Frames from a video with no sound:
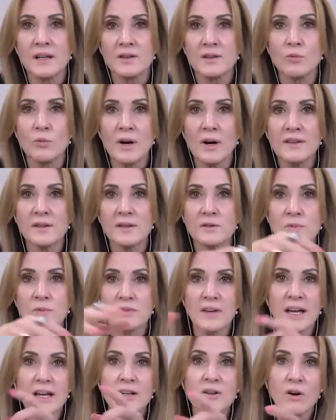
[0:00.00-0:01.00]
the way that
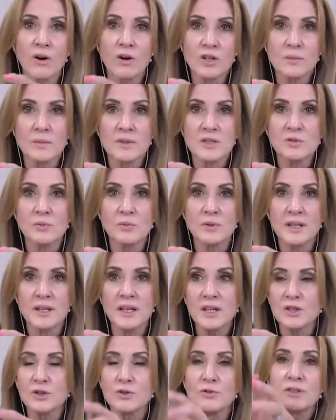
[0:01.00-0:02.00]
we've had arguments where
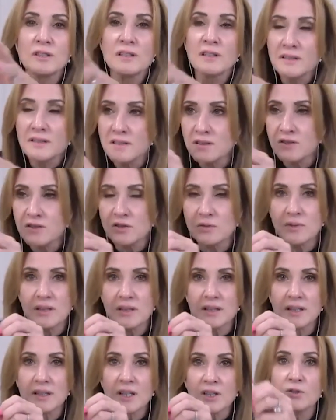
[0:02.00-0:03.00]
you didn't listen to
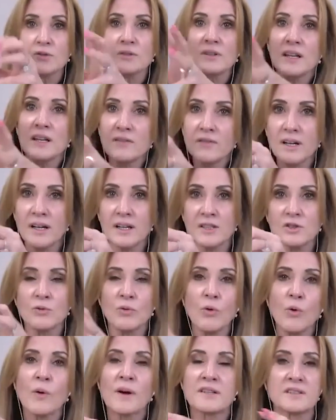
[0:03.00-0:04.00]
me and you never and you
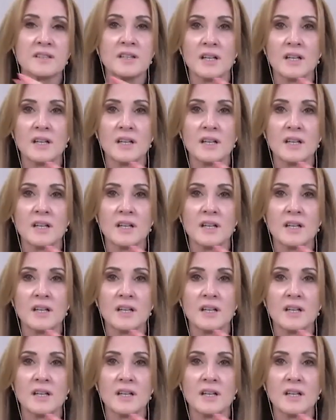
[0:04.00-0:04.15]
always.